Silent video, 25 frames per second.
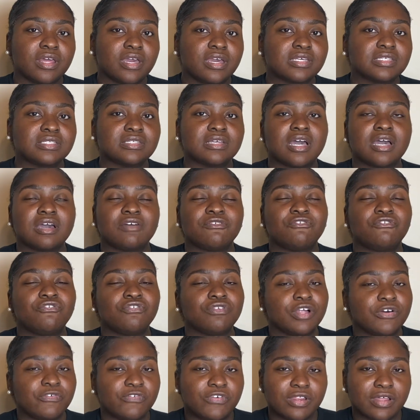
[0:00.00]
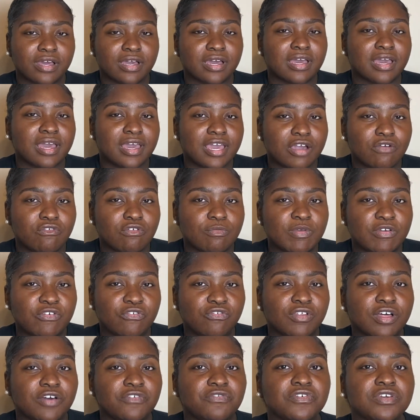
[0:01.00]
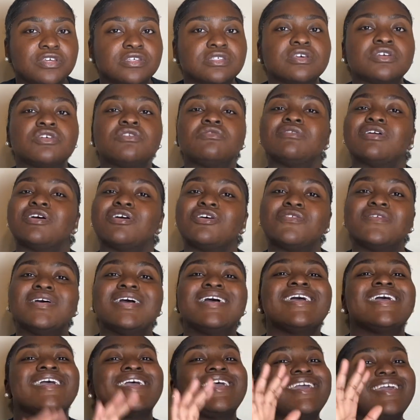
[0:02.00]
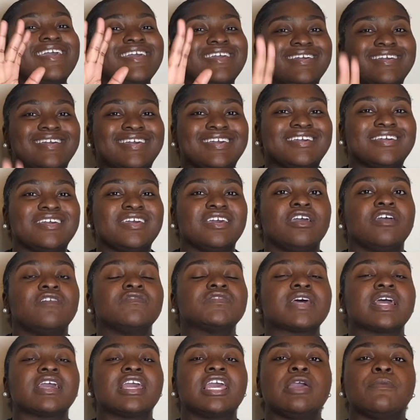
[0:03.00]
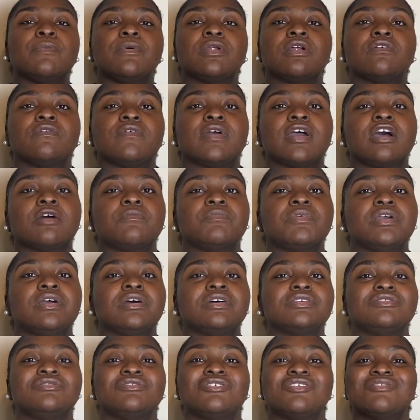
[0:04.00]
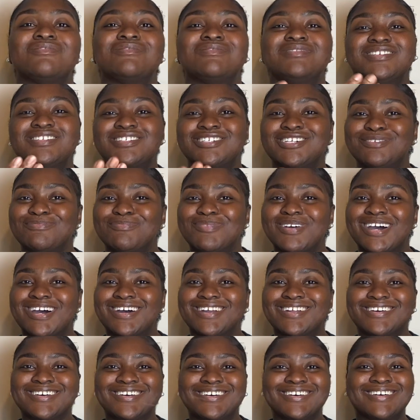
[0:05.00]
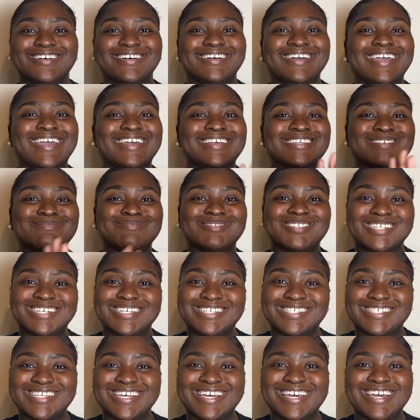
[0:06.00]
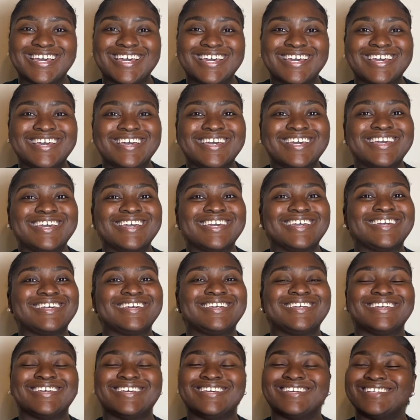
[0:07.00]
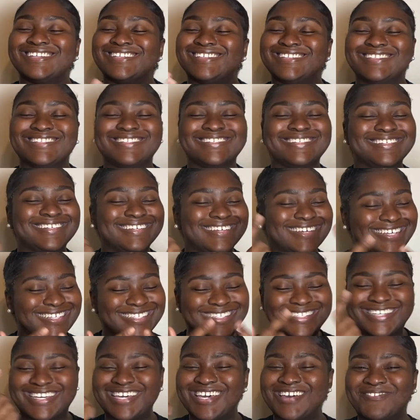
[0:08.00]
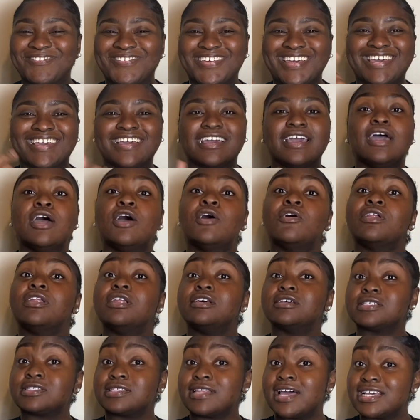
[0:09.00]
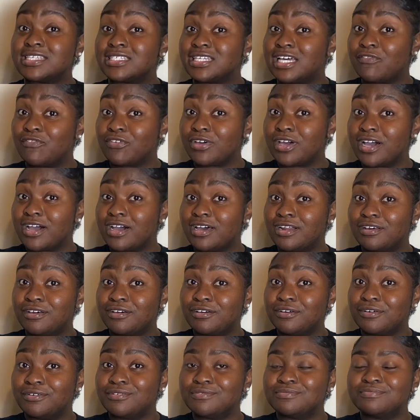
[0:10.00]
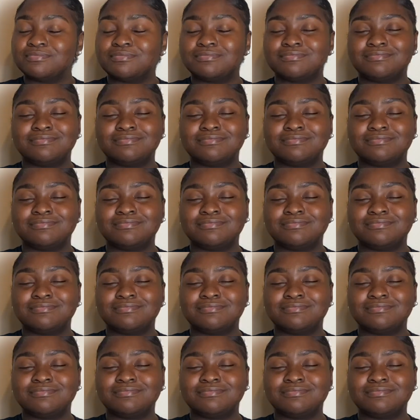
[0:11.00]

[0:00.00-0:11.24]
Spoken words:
Like, it's not fluffy like an egg would be fluffy. So, you know, it gives. I keep it around because, you know, ciabatta and some Just Egg. It's giving. A little sliced avocado.